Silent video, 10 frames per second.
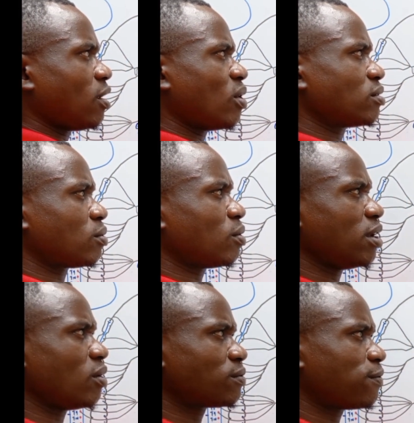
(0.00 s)
what we call
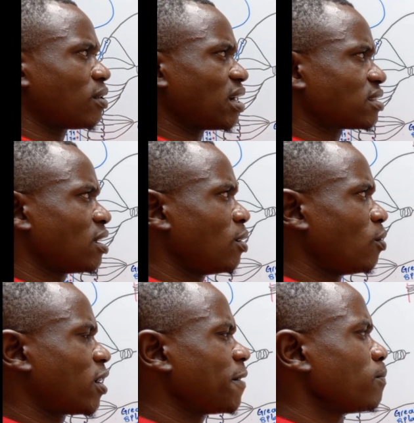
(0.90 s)
the esophagus,
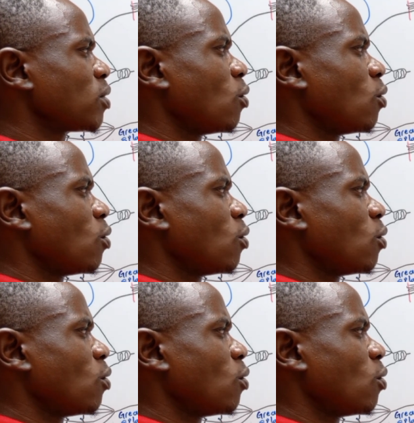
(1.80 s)
okay?